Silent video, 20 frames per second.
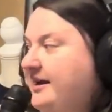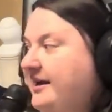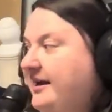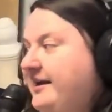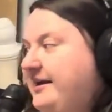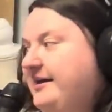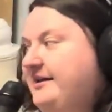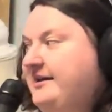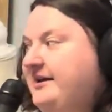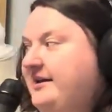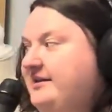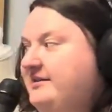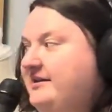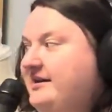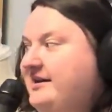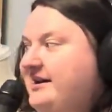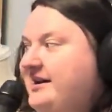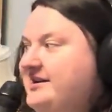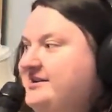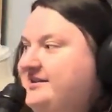And I
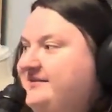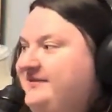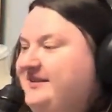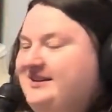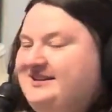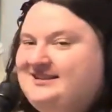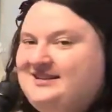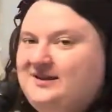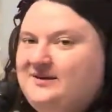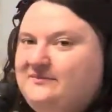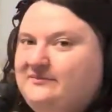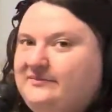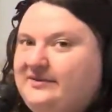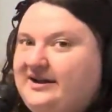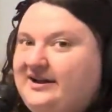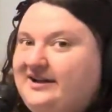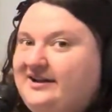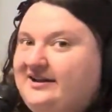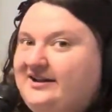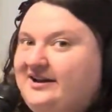thought I had to fix it
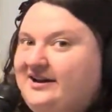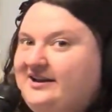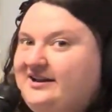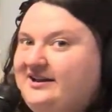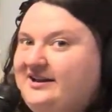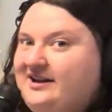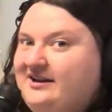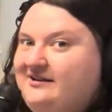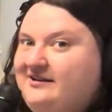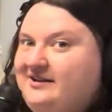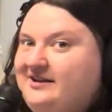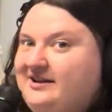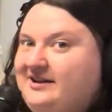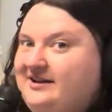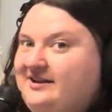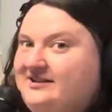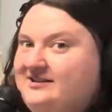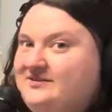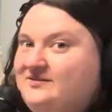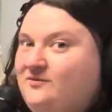by cutting out
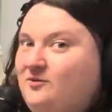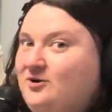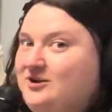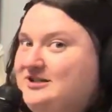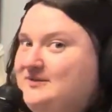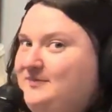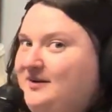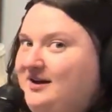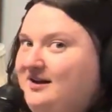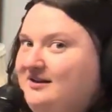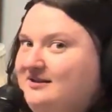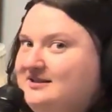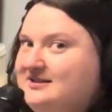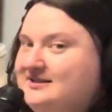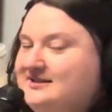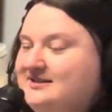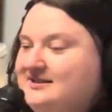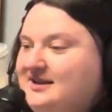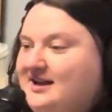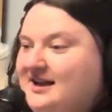its voice
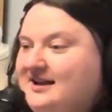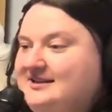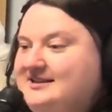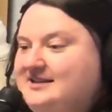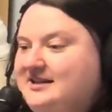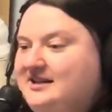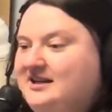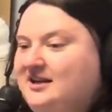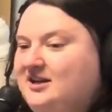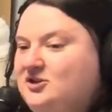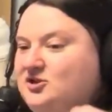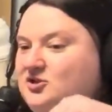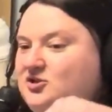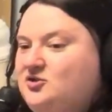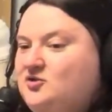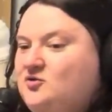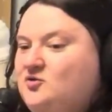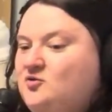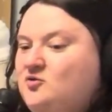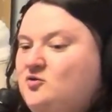box and digging
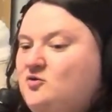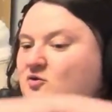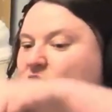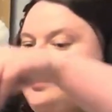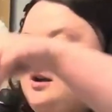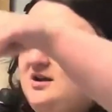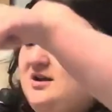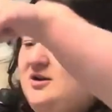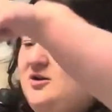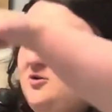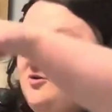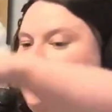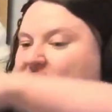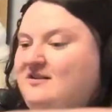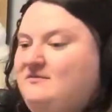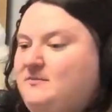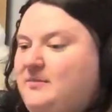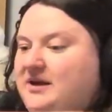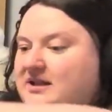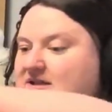2
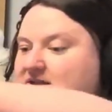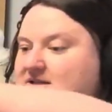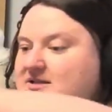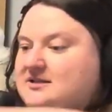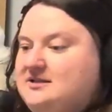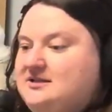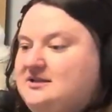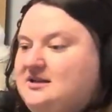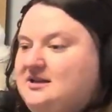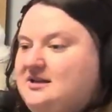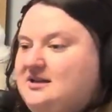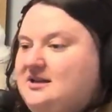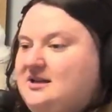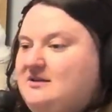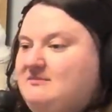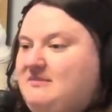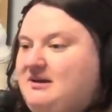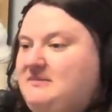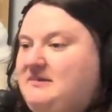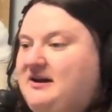grave pits
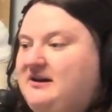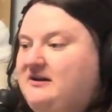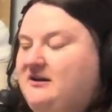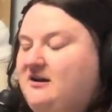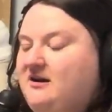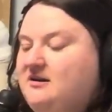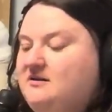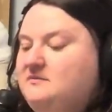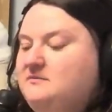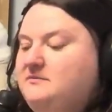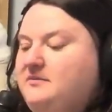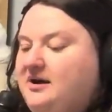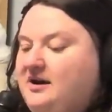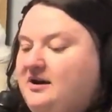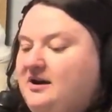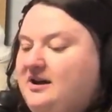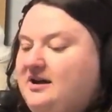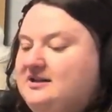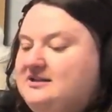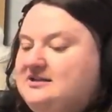in my backyard and
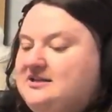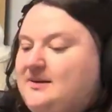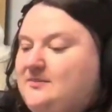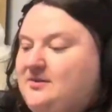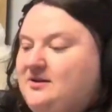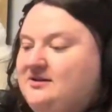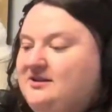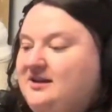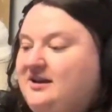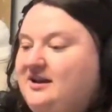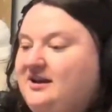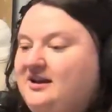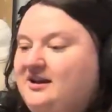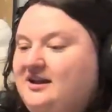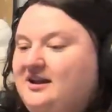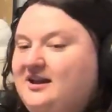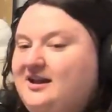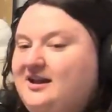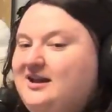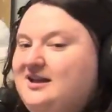burying it separately.
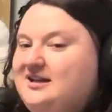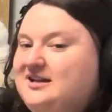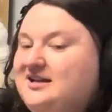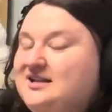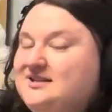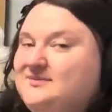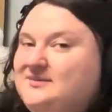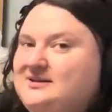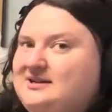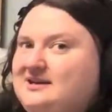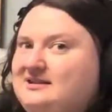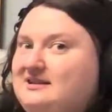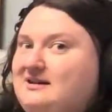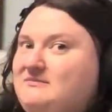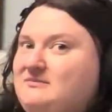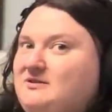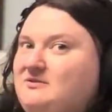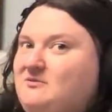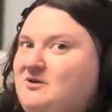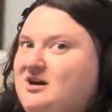Because my dad
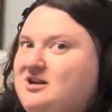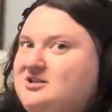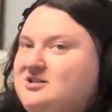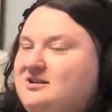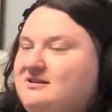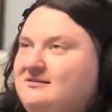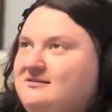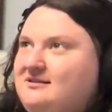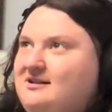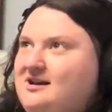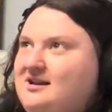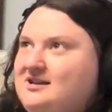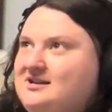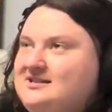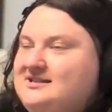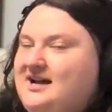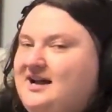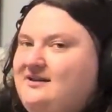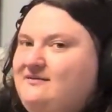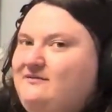let me watch a lot of
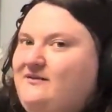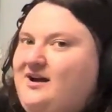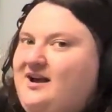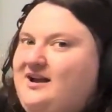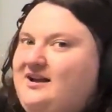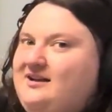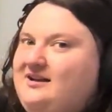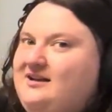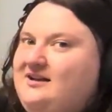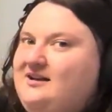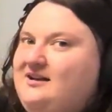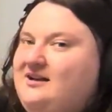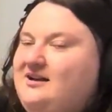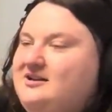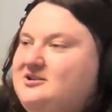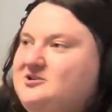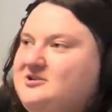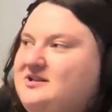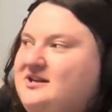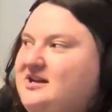sci-fi
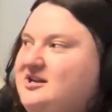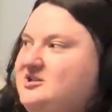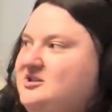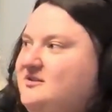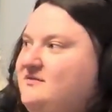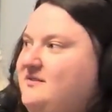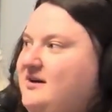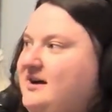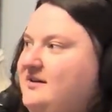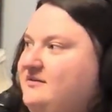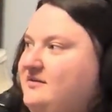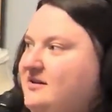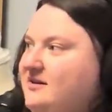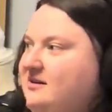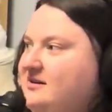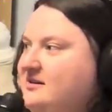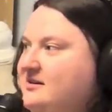under the age of 5.